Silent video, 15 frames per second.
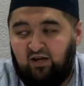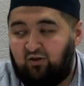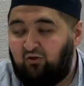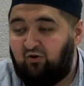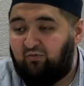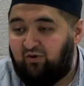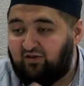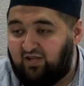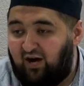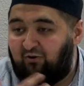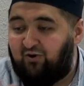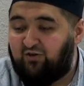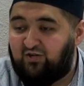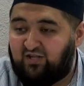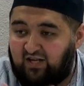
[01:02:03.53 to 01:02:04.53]
No, because
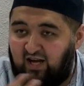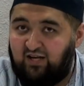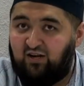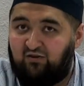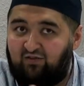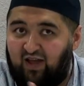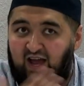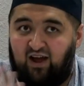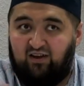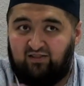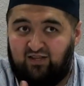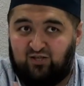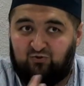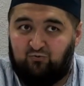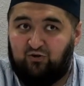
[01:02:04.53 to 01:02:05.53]
our understanding of
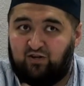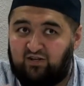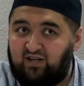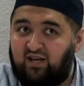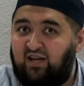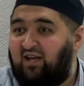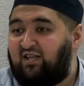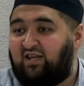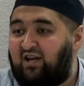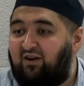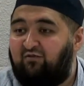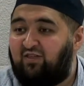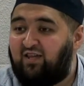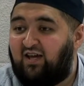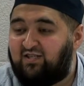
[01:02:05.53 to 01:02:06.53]
this world is that
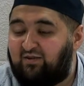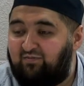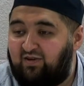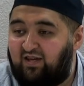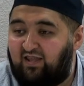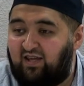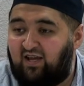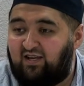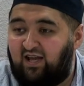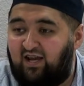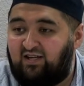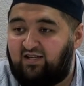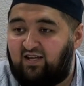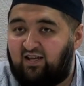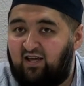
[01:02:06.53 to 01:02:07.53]
everything has a beginning and
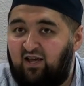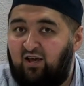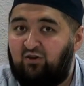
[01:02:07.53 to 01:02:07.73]
ending.